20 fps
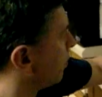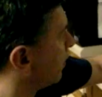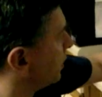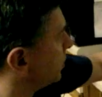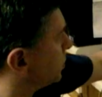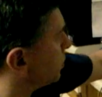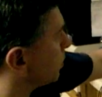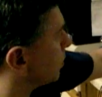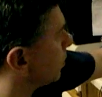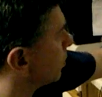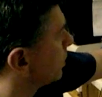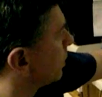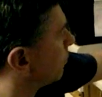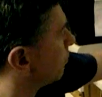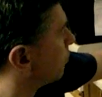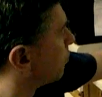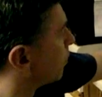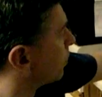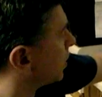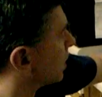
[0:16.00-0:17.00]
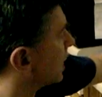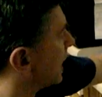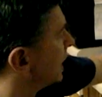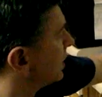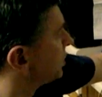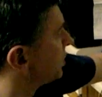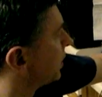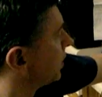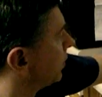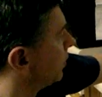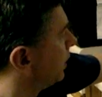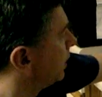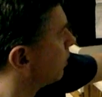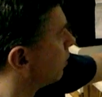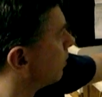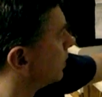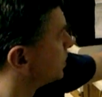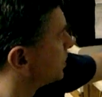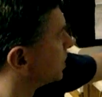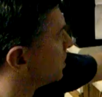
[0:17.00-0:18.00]
of the things you were looking for, the last thing you
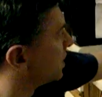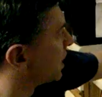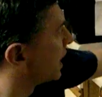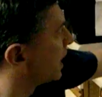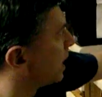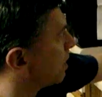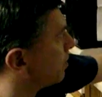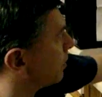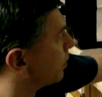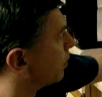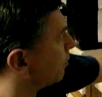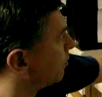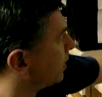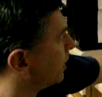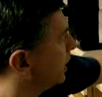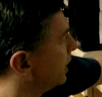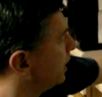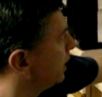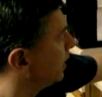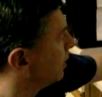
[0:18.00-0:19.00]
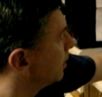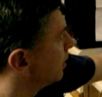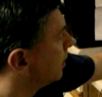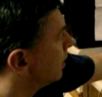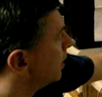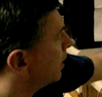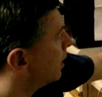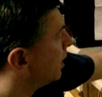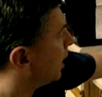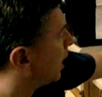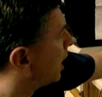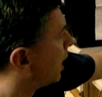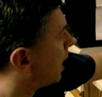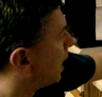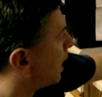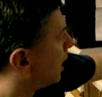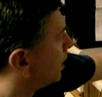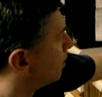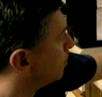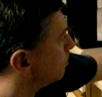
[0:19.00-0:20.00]
needed was the diameter of the knee.
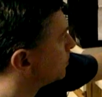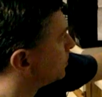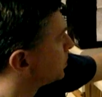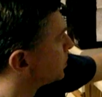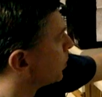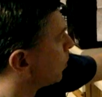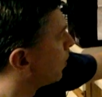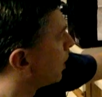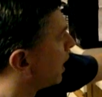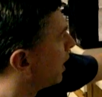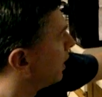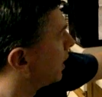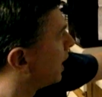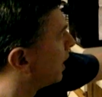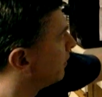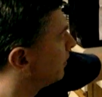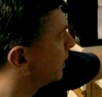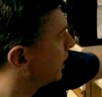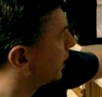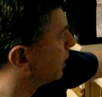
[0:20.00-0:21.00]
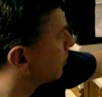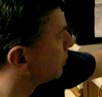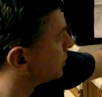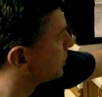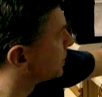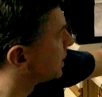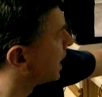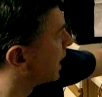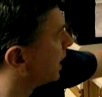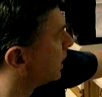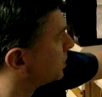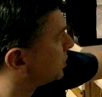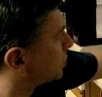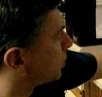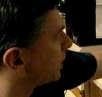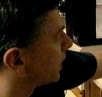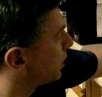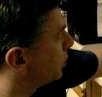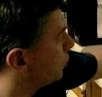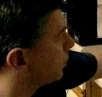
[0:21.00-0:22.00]
So on the inner side,
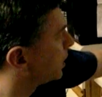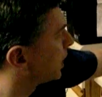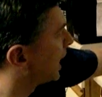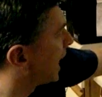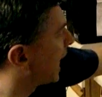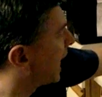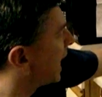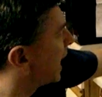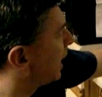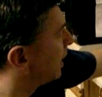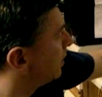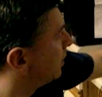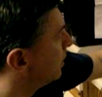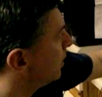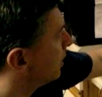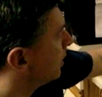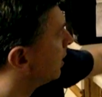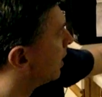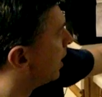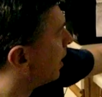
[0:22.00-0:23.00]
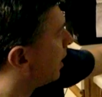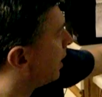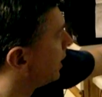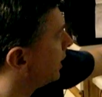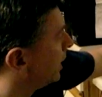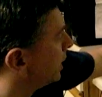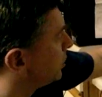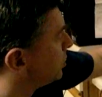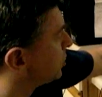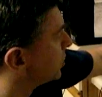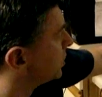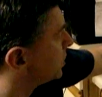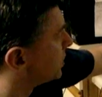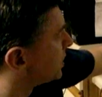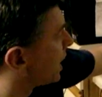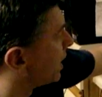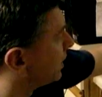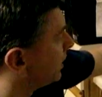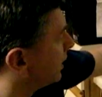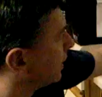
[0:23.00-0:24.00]
so that you can add
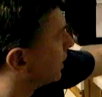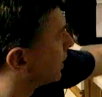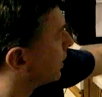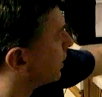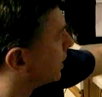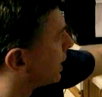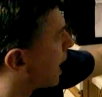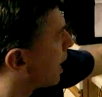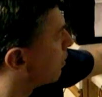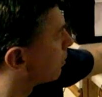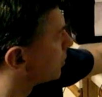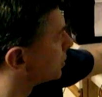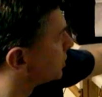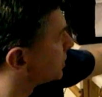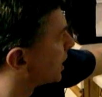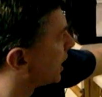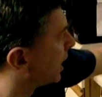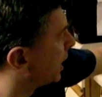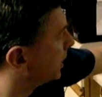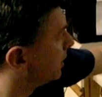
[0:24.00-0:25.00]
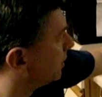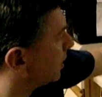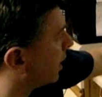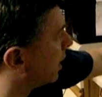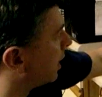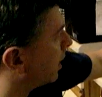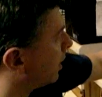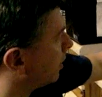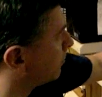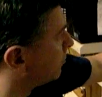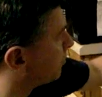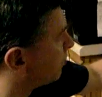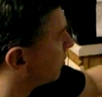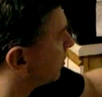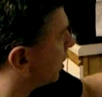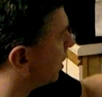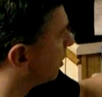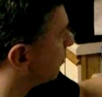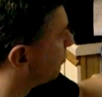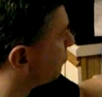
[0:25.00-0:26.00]
inches on the outer side
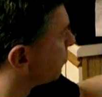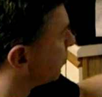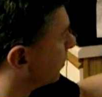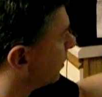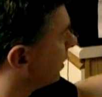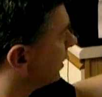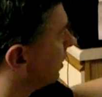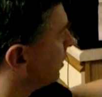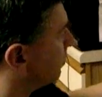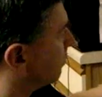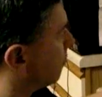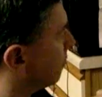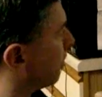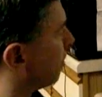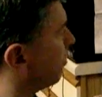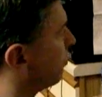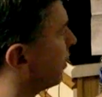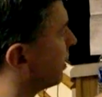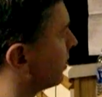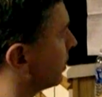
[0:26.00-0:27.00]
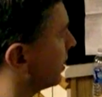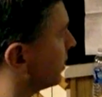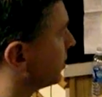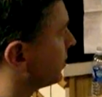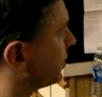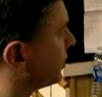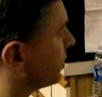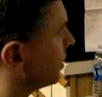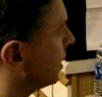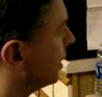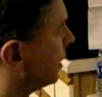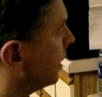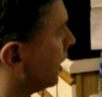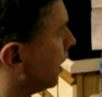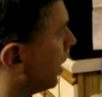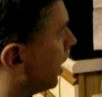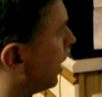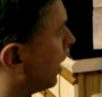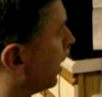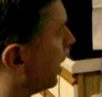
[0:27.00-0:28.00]
for the thickness,
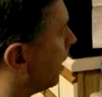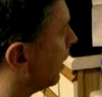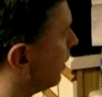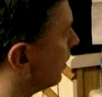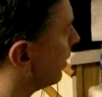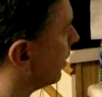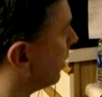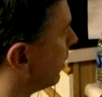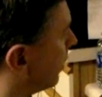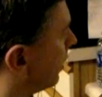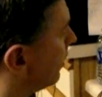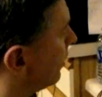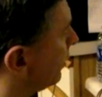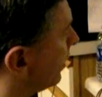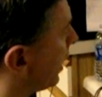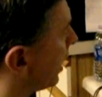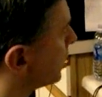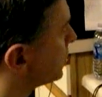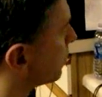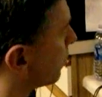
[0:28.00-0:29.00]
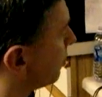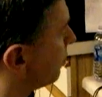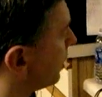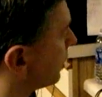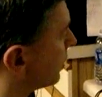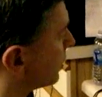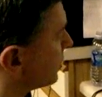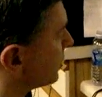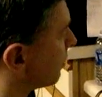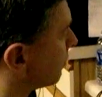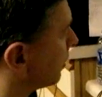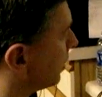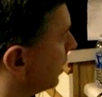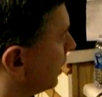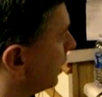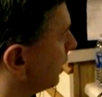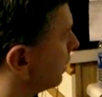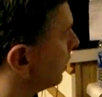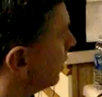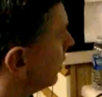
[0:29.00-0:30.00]
the actual thickness of the
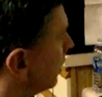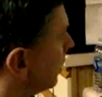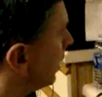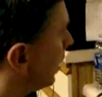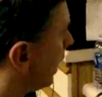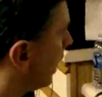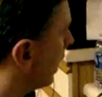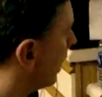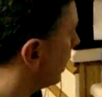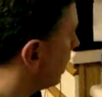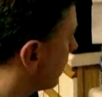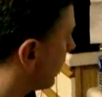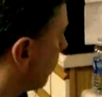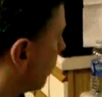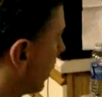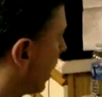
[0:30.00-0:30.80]
knee. And